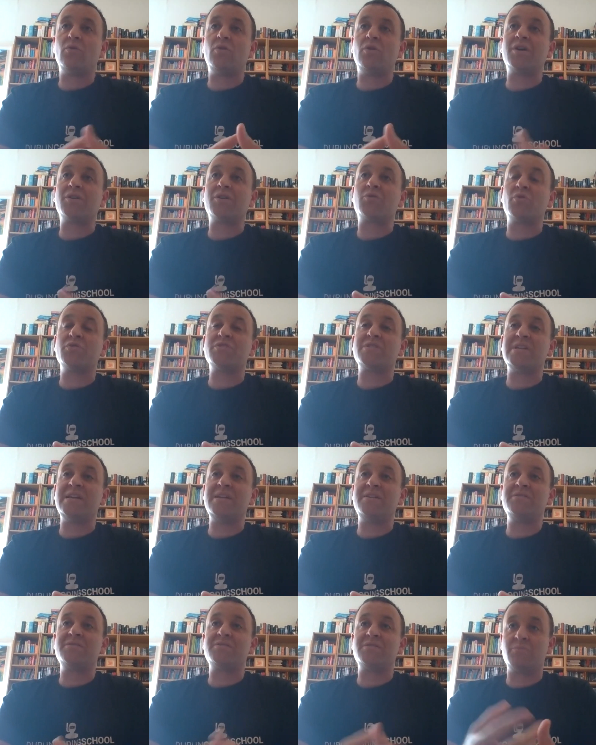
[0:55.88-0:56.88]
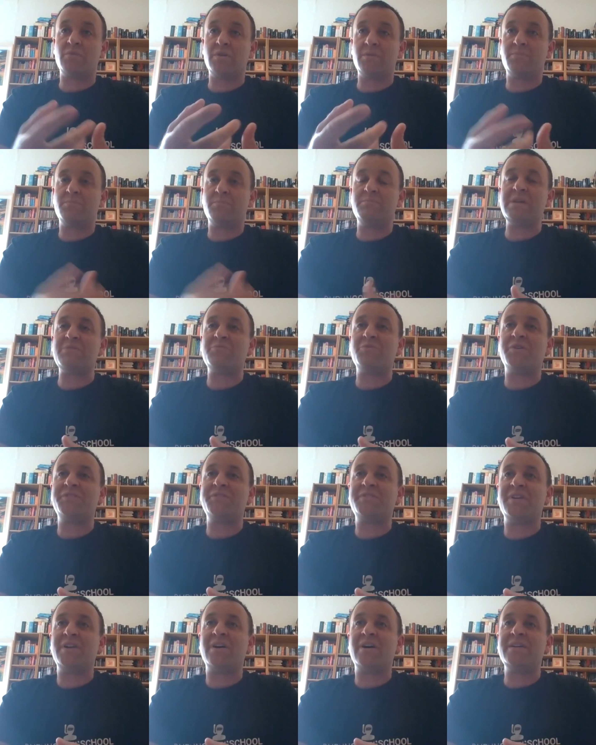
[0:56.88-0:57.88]
All our course leaders, and we'll meet
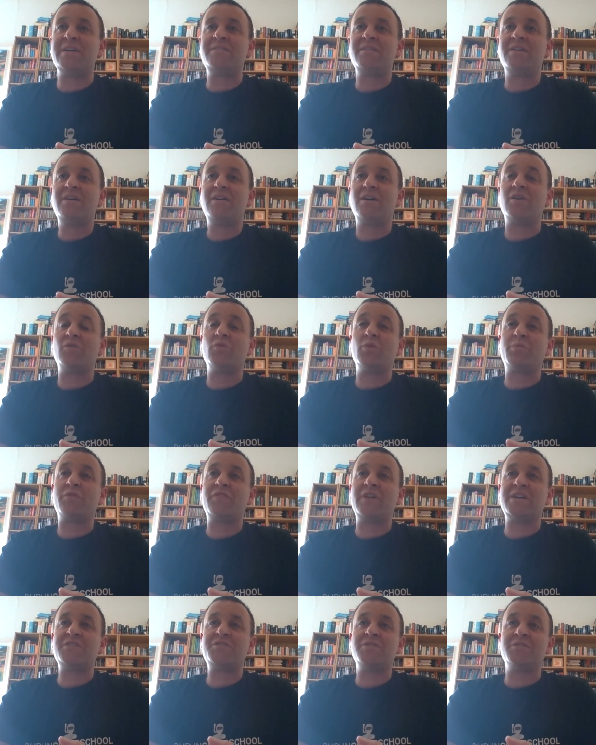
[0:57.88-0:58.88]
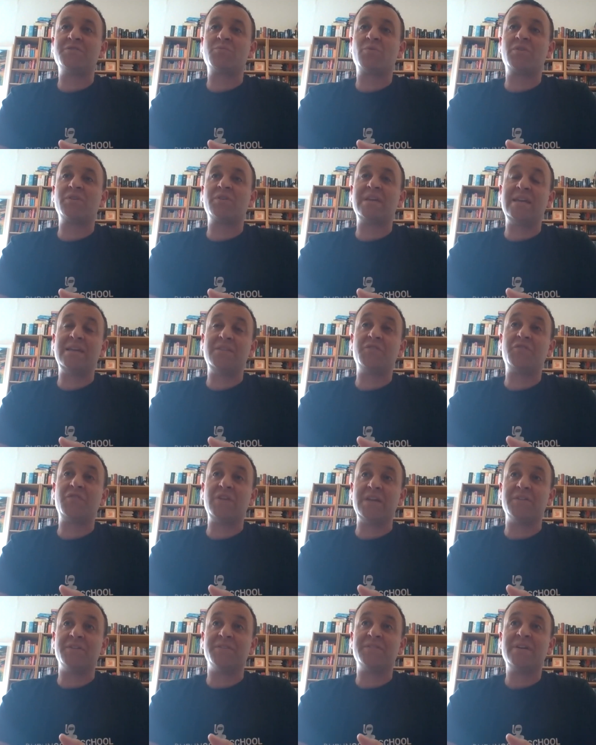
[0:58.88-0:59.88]
one tonight, are all professionals working in the
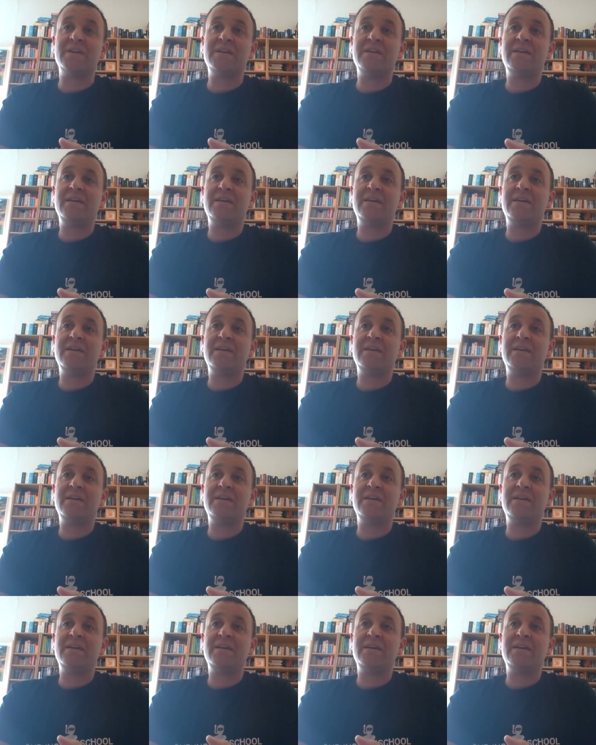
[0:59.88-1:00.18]
field.